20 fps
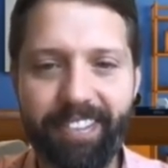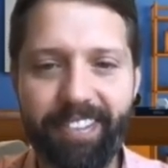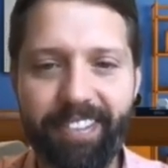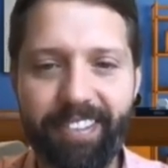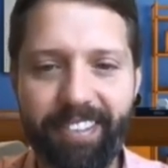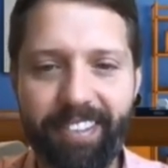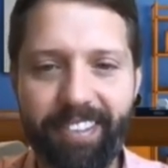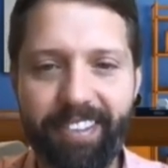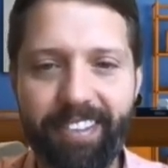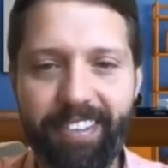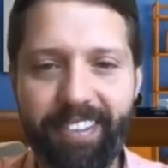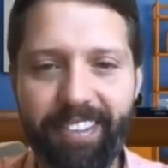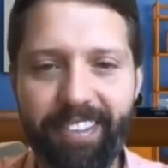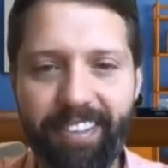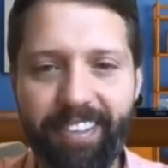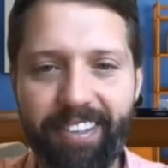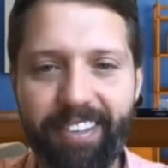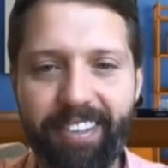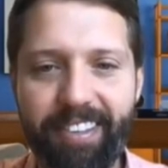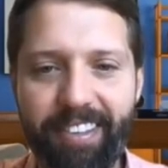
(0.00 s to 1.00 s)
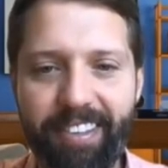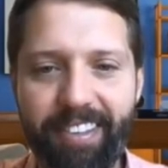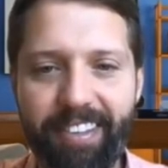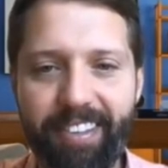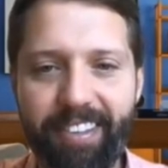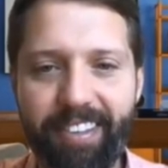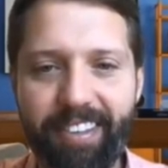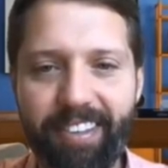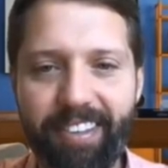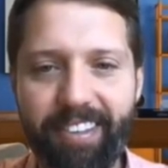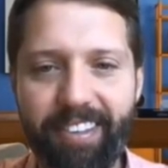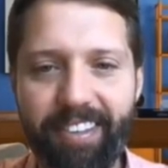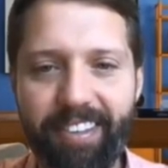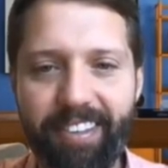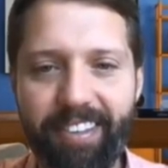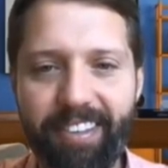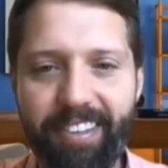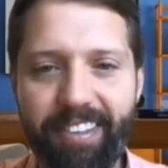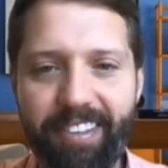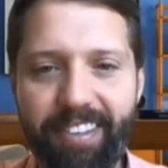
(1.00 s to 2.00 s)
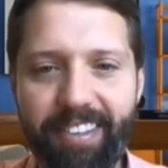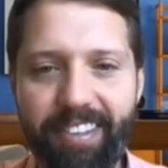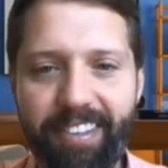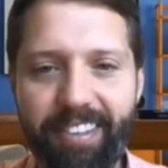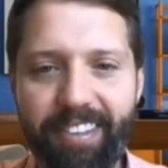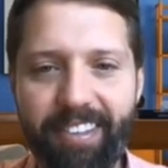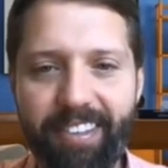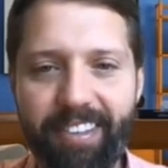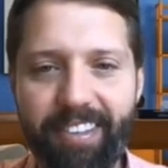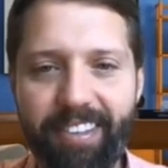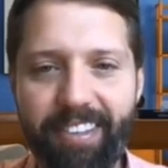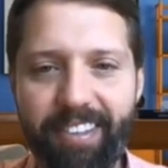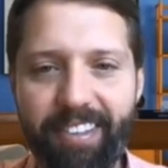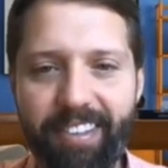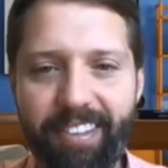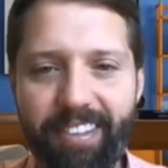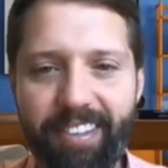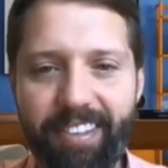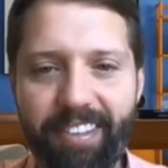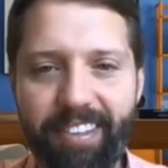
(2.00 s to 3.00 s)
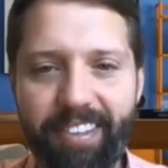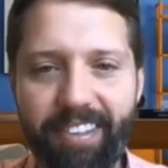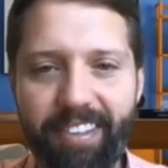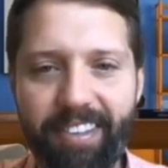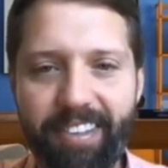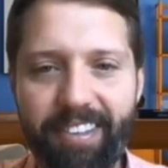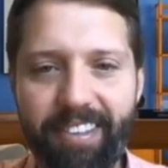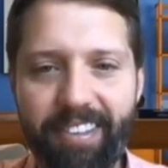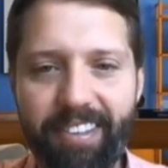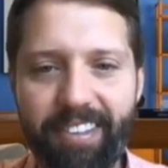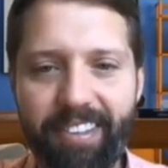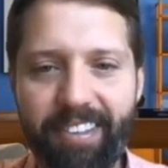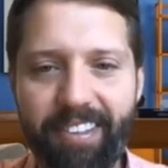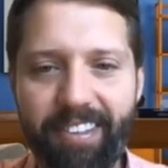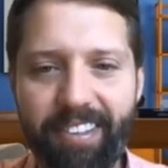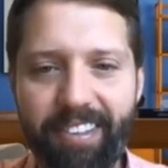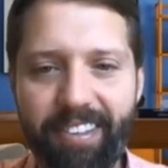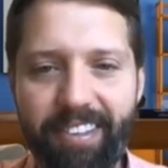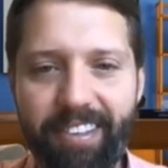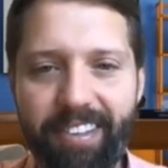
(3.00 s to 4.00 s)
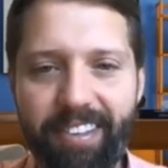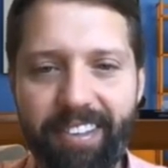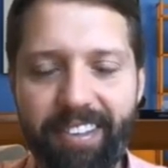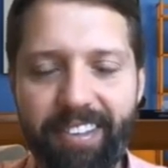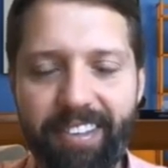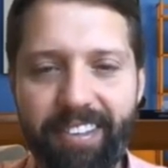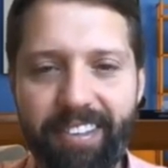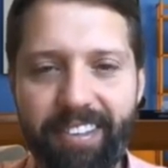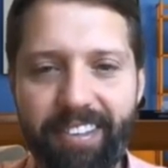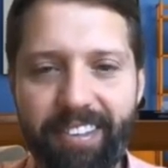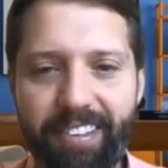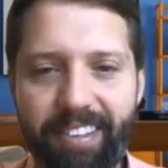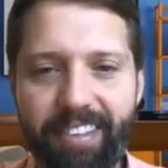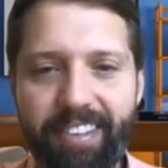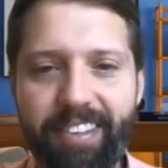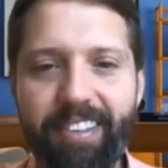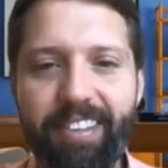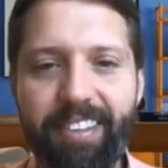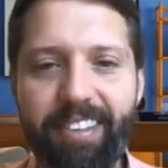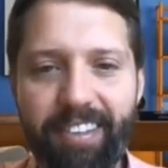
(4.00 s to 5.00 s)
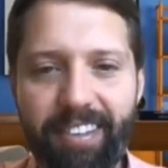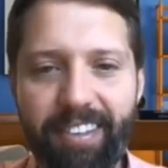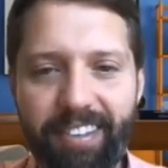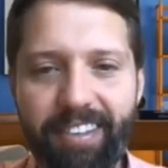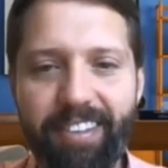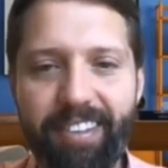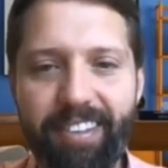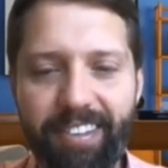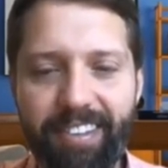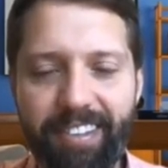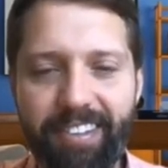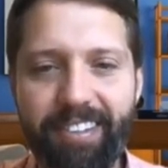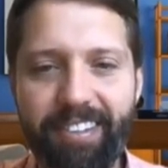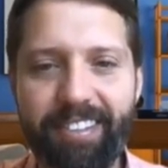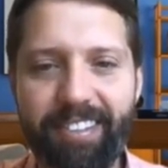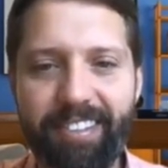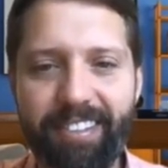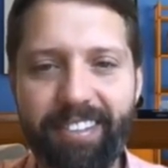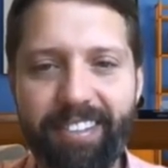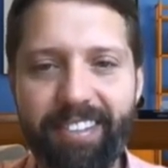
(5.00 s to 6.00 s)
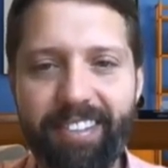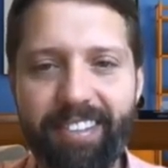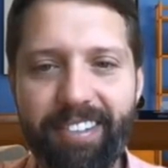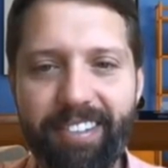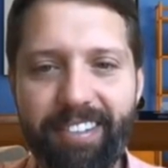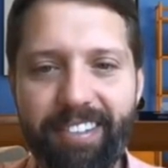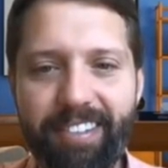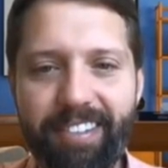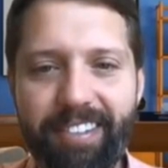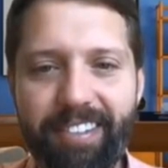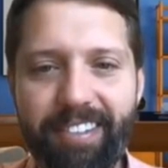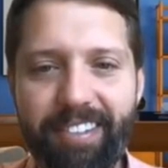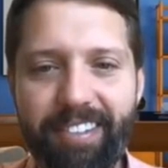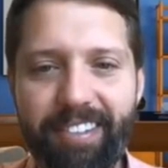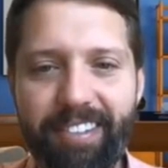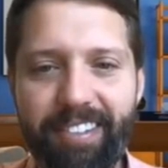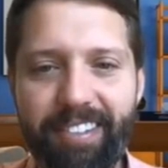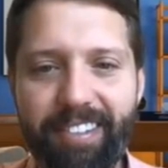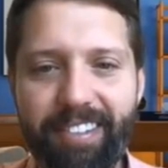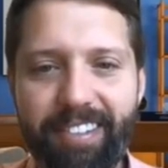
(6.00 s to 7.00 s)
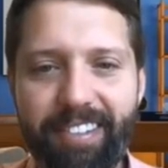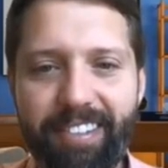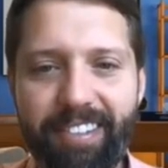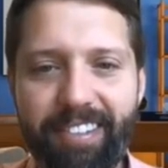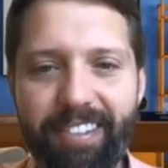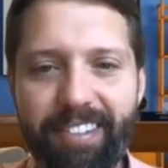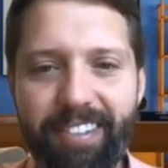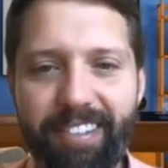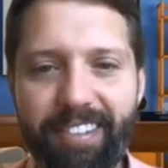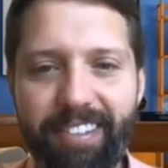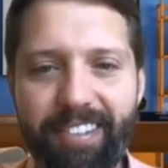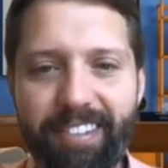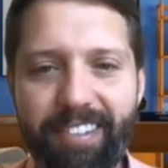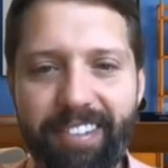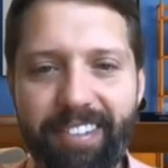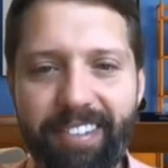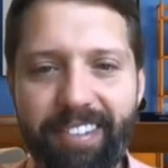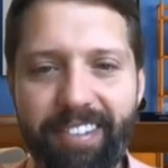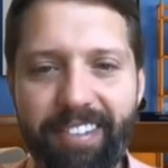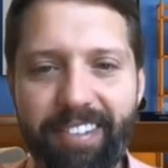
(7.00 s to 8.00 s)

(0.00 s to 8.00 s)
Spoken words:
The person shown says nothing.